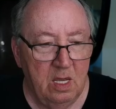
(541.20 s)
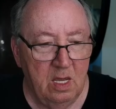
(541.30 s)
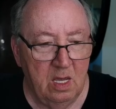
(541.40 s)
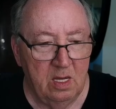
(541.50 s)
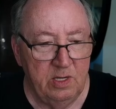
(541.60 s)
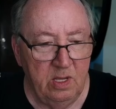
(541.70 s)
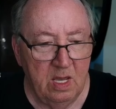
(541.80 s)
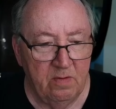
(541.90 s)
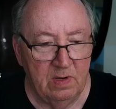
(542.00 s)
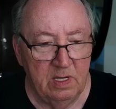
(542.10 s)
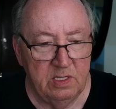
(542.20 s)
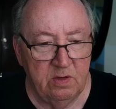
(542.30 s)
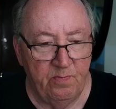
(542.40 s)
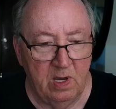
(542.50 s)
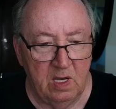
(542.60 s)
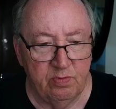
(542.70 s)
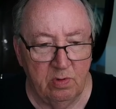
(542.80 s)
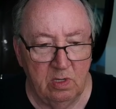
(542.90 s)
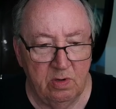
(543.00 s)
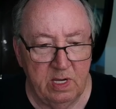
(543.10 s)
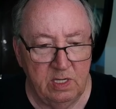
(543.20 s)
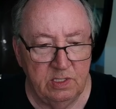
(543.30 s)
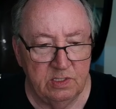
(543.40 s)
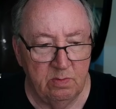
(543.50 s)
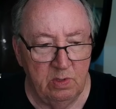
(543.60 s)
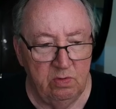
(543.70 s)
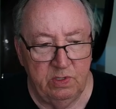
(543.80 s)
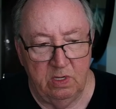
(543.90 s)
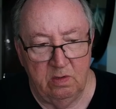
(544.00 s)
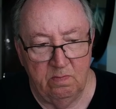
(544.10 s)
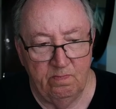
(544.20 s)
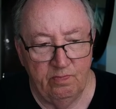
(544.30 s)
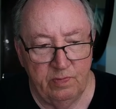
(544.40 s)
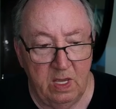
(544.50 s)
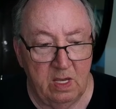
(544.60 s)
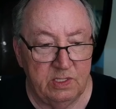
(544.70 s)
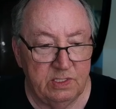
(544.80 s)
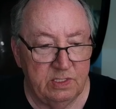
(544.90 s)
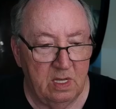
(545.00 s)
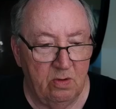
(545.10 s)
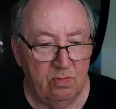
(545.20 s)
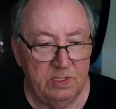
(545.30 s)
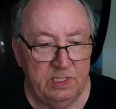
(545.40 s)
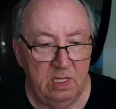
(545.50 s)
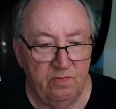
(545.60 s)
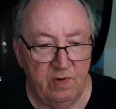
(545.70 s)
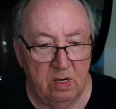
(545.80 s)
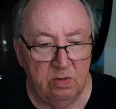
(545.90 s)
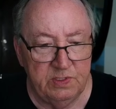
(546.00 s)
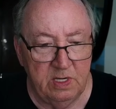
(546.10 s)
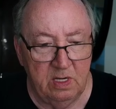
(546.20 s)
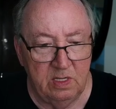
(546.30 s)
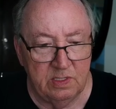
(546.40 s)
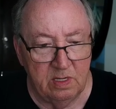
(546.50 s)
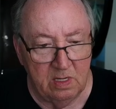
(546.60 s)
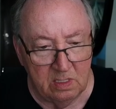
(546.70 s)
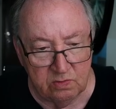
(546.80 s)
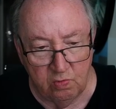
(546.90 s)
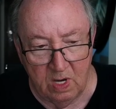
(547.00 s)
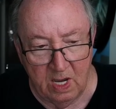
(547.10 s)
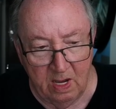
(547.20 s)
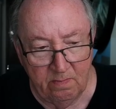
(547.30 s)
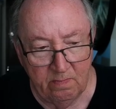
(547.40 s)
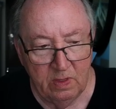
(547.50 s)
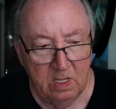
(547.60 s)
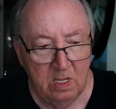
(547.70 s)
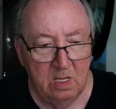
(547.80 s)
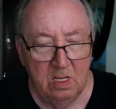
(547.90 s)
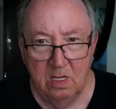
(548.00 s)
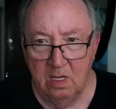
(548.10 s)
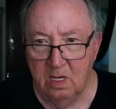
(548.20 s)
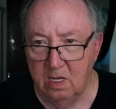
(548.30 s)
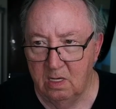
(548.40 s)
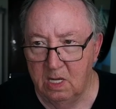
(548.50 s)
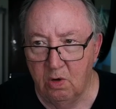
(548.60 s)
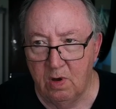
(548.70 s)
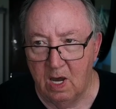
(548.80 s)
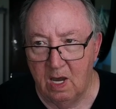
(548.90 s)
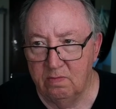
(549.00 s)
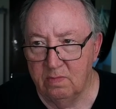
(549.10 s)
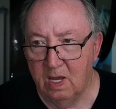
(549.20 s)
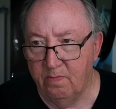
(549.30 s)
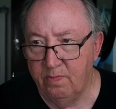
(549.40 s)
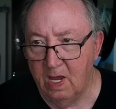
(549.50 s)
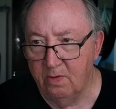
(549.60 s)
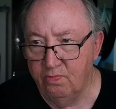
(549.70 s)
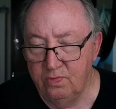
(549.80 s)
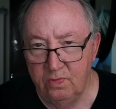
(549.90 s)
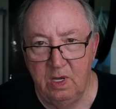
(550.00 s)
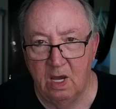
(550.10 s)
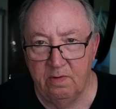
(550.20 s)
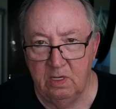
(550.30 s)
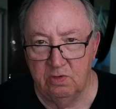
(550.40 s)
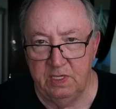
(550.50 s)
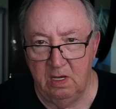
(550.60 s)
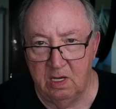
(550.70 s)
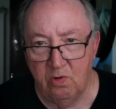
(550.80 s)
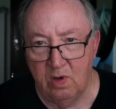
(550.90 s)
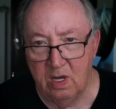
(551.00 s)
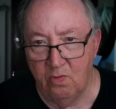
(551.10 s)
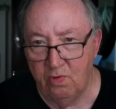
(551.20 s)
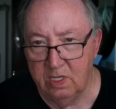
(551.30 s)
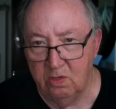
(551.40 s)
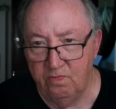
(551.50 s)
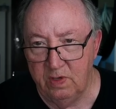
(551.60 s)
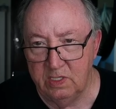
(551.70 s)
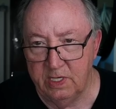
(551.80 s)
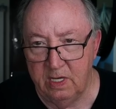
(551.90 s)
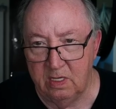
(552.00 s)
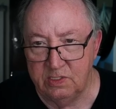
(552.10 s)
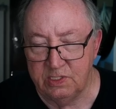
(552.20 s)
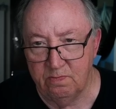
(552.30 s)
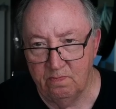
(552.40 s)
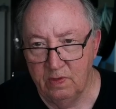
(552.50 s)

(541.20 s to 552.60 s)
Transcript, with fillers: Uh, do you have a list of possible locations to move to? Yes, I want to see the following cities, and here's why. Uh, Loja. I, I would love to go see Loja. I want to go visit. It's